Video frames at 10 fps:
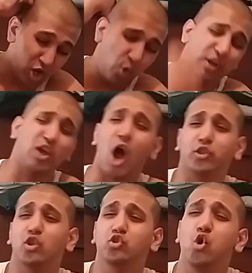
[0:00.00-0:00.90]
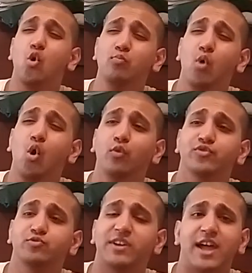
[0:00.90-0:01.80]
He only got two
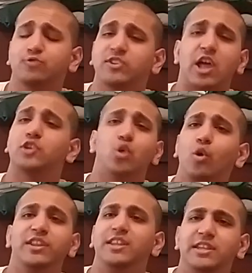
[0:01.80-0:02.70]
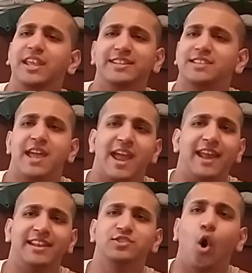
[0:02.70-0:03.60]
moves. Well, guess what? That's all he needs.
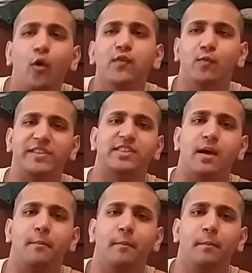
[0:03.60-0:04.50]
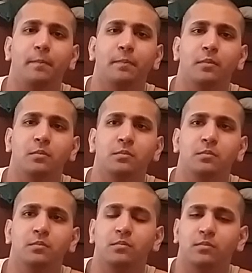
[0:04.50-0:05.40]
And he's over with them.
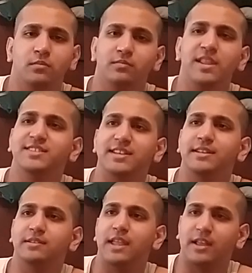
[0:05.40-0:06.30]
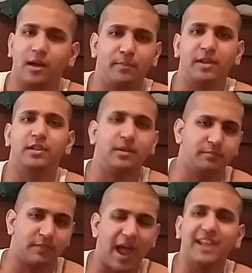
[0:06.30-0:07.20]
Listen, like,
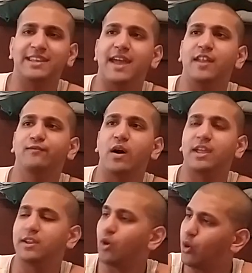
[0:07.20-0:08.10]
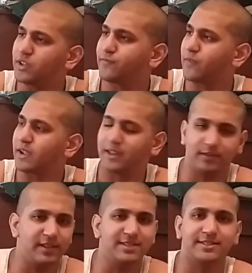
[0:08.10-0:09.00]
I get it fucking all the fucking...
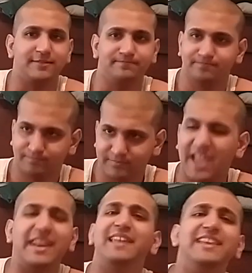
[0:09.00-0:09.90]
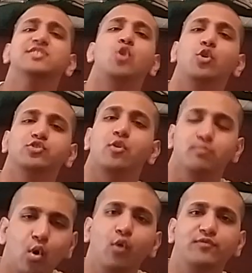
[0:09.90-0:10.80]
Listen. And at least those
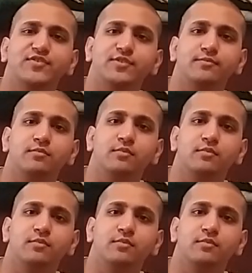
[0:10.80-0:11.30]
are moves.